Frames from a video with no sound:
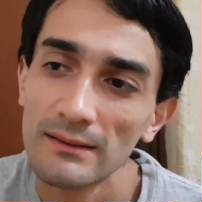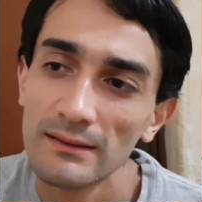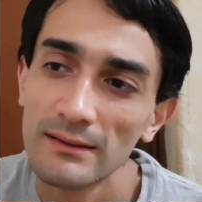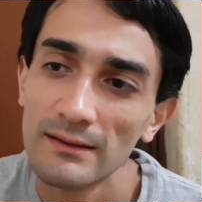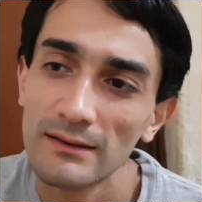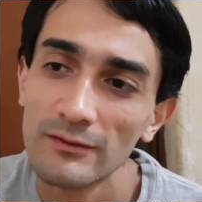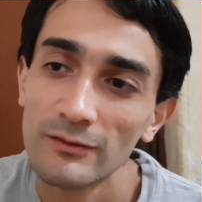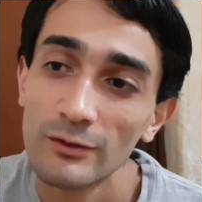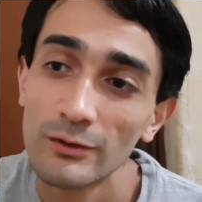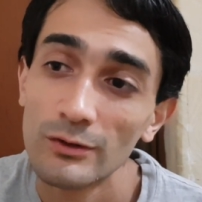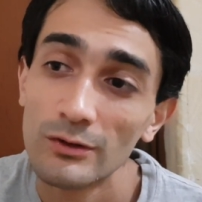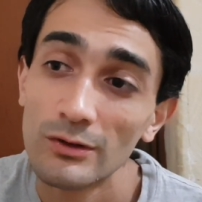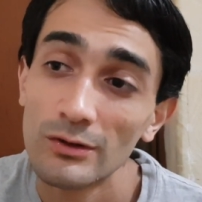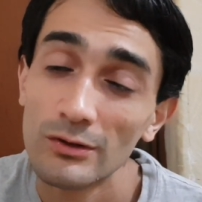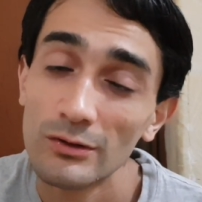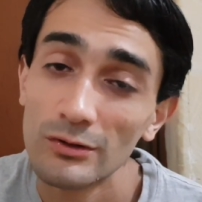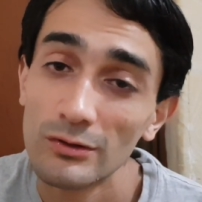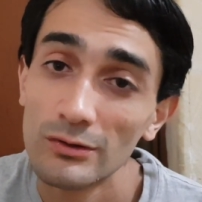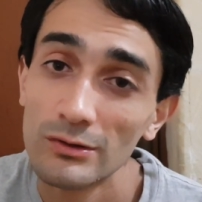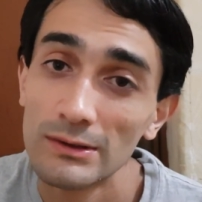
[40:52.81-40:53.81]
if you
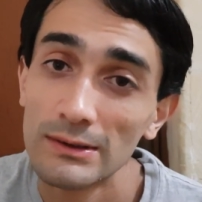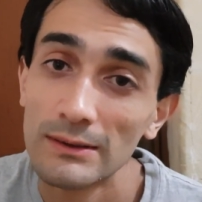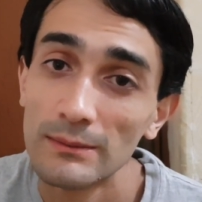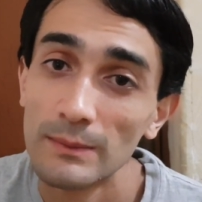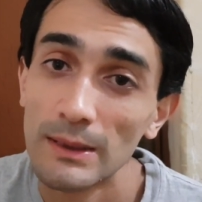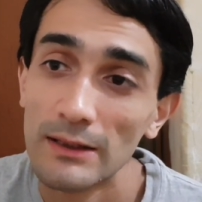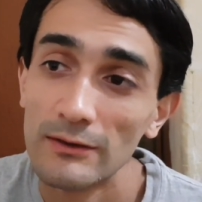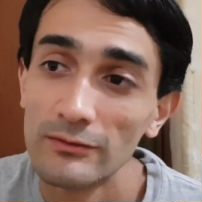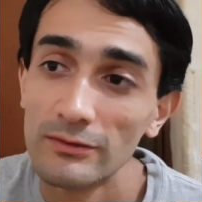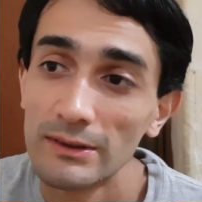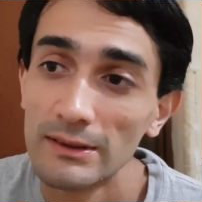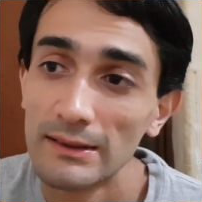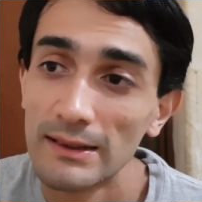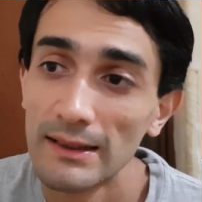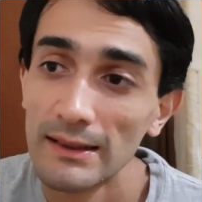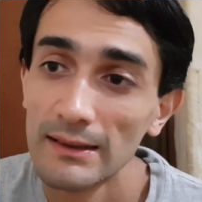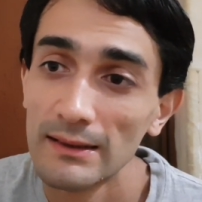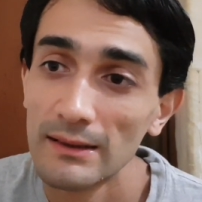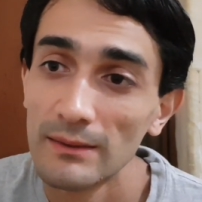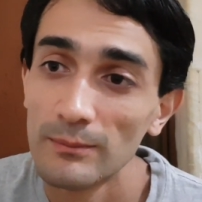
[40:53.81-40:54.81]
don't use them every
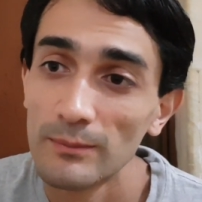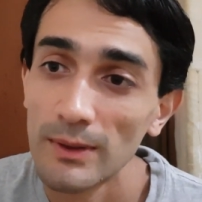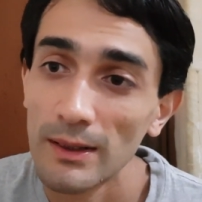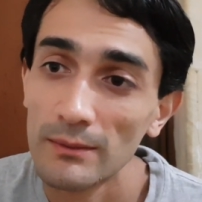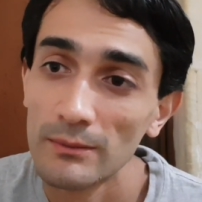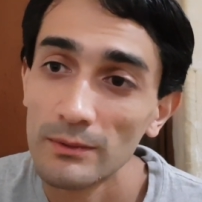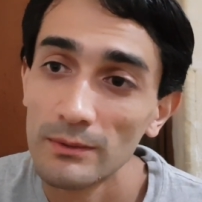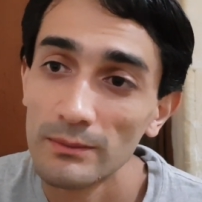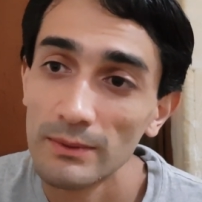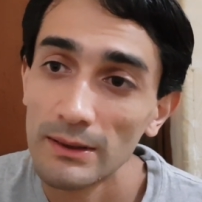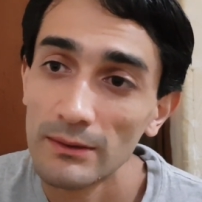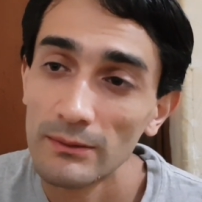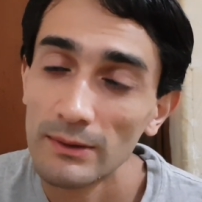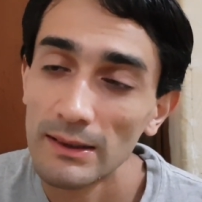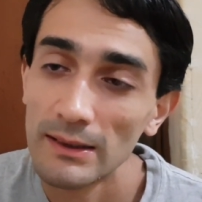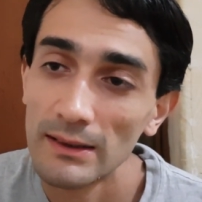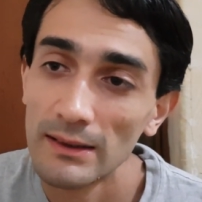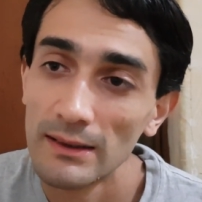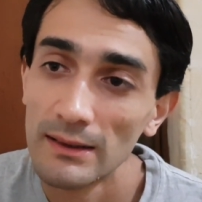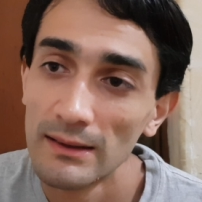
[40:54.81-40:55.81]
day, they probably
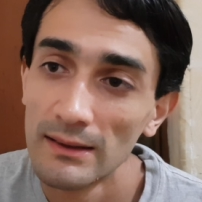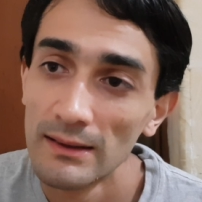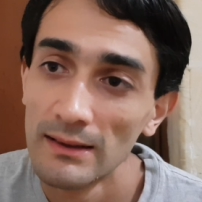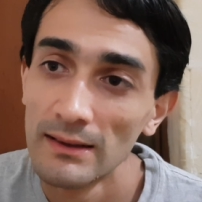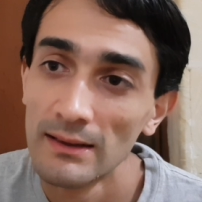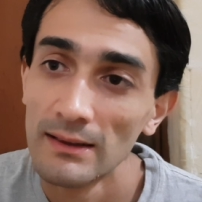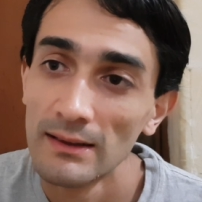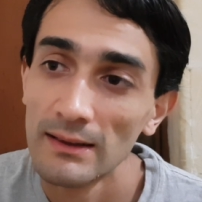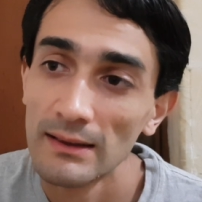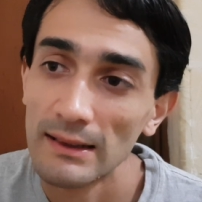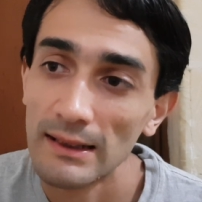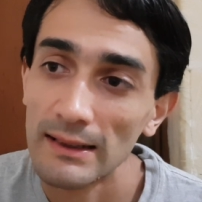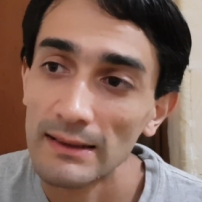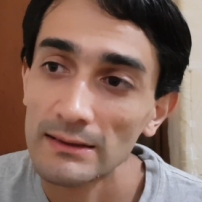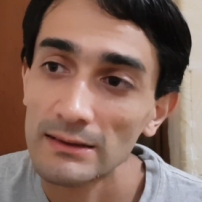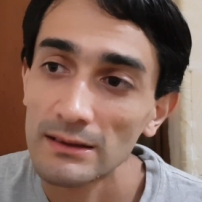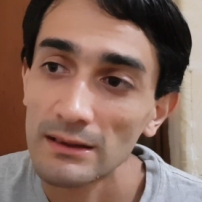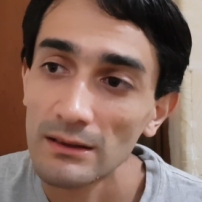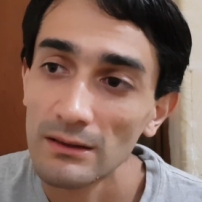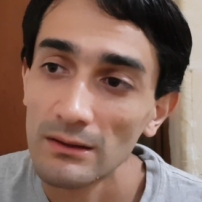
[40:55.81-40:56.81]
will
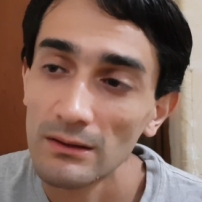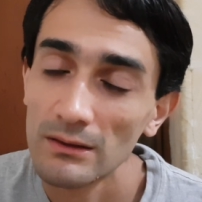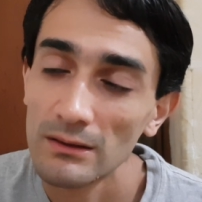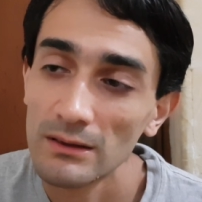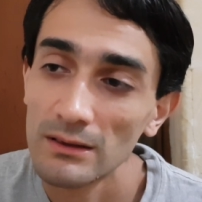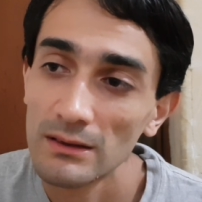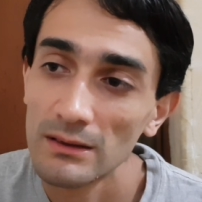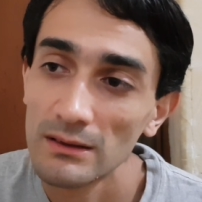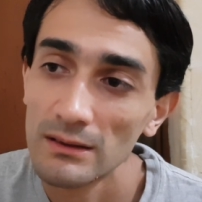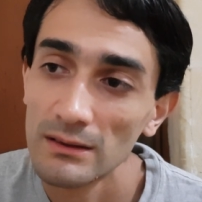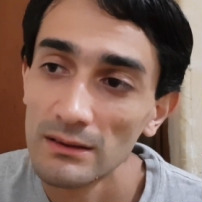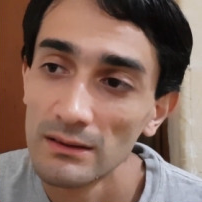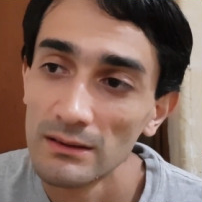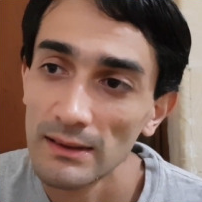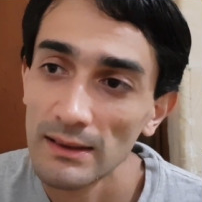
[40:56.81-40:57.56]
last longer.